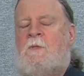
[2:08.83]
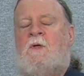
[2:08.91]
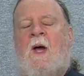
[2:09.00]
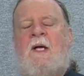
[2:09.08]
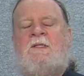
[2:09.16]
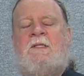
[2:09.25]

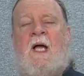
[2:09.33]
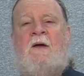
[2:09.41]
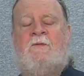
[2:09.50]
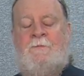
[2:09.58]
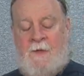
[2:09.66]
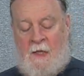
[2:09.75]
crack
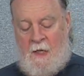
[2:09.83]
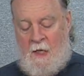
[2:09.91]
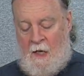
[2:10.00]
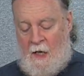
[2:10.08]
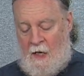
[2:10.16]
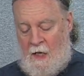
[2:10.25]
staff,
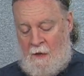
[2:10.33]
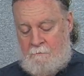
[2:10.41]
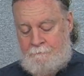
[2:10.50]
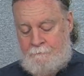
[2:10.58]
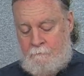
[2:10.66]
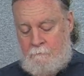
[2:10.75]

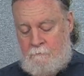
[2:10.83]
um,